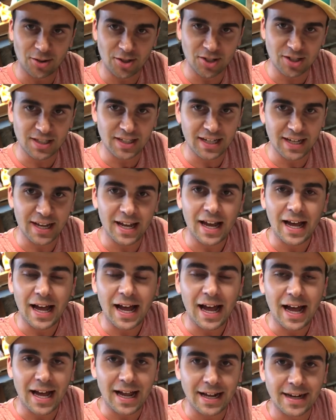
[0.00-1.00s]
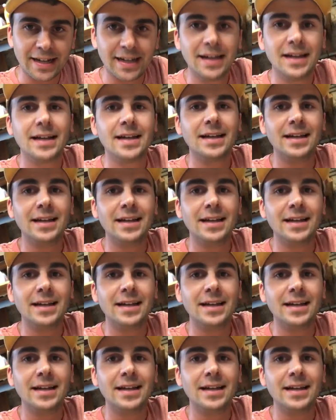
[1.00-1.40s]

purchased it on